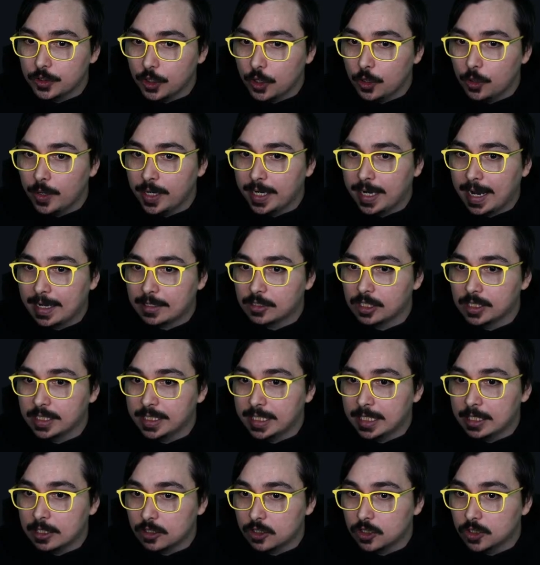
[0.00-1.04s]
go and
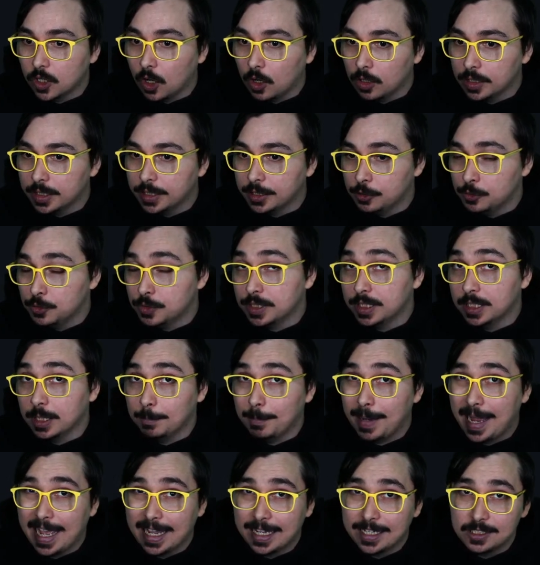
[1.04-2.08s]
actually install it using a
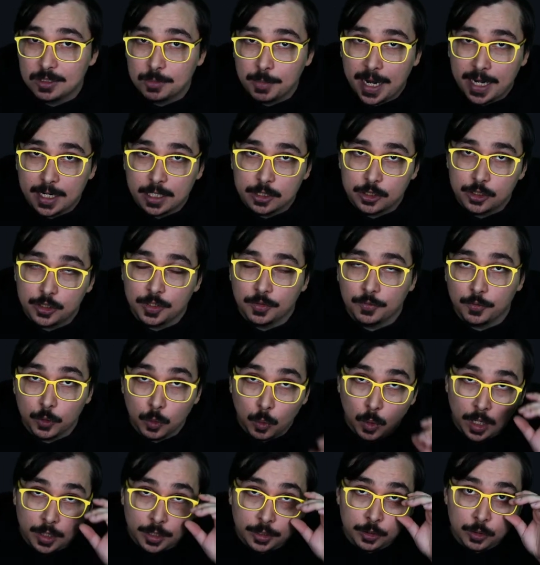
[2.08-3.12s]
package manager if you
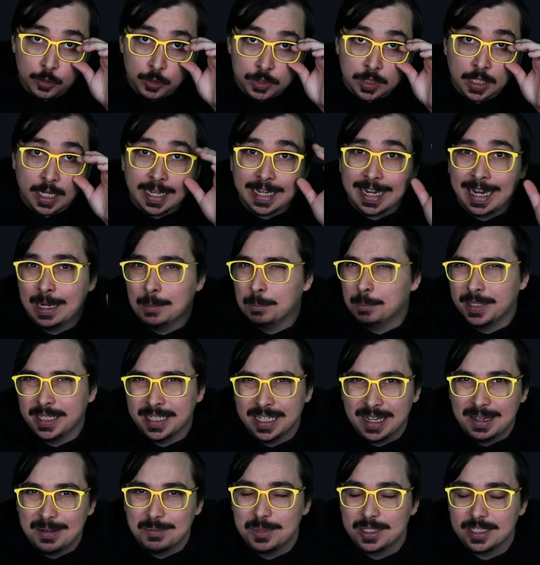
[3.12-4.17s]
want to use like
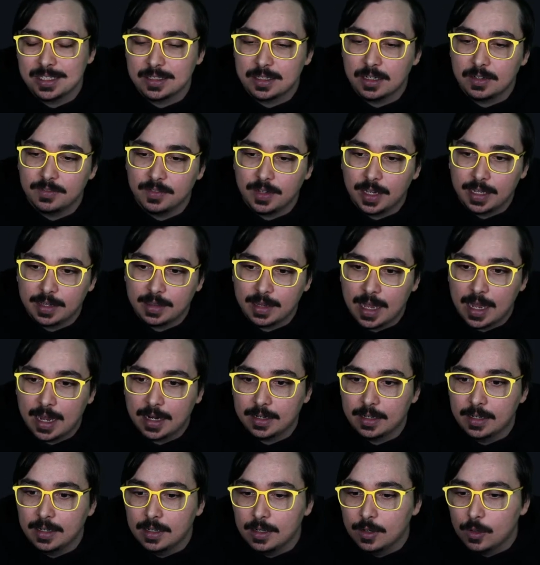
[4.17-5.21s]
NPM and stuff like
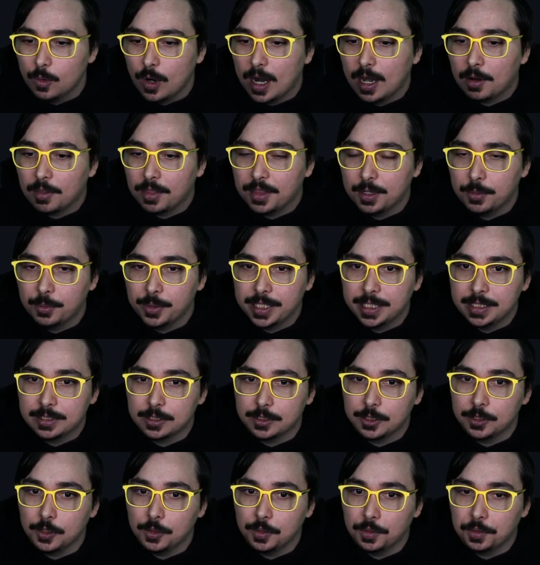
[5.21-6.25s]
that. I don't think we need
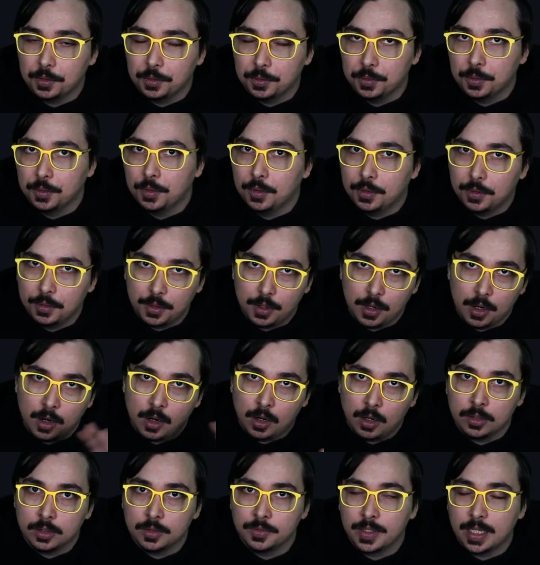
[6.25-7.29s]
to go through
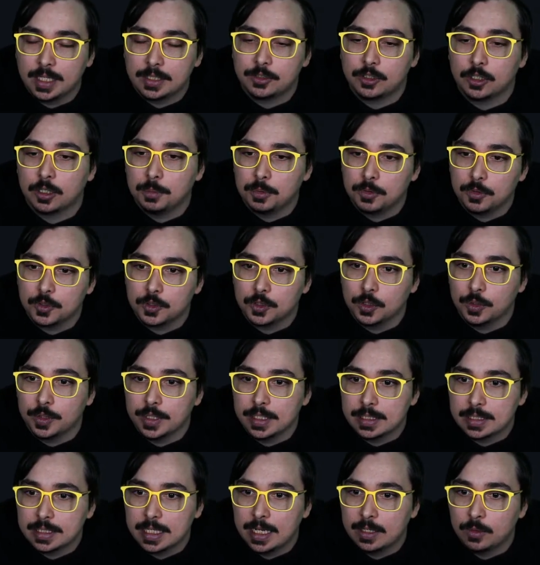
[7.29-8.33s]
all of that trouble. So
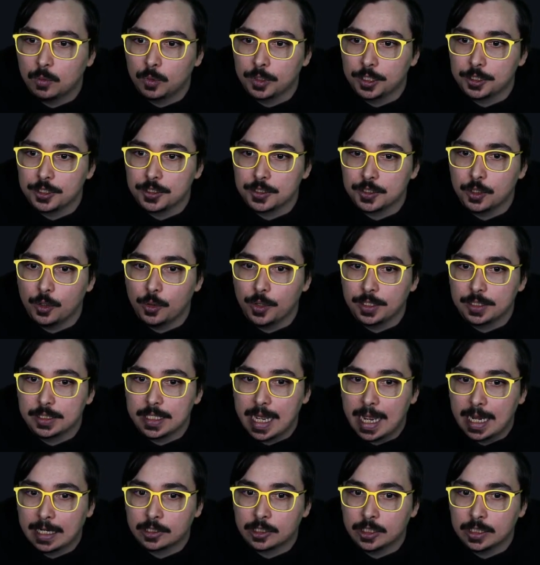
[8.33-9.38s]
instead, we're just going
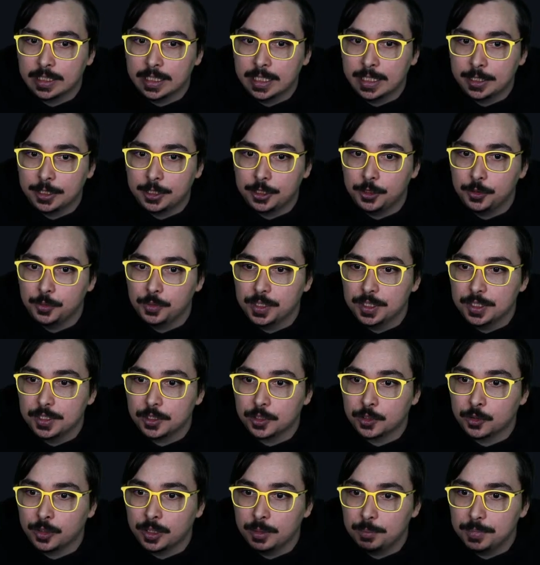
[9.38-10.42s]
to actually enqueue this
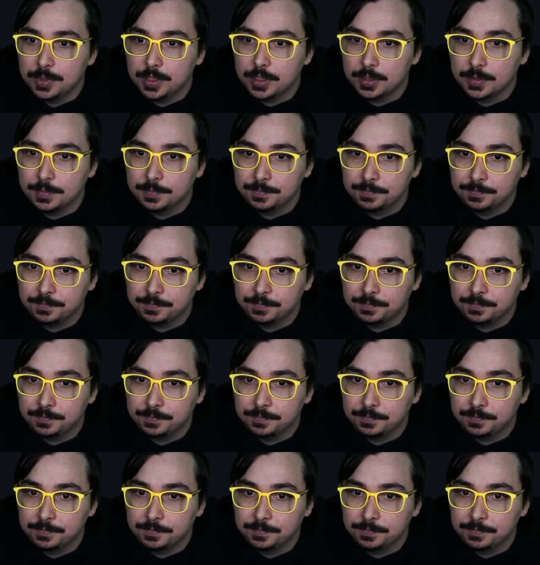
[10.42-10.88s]
script.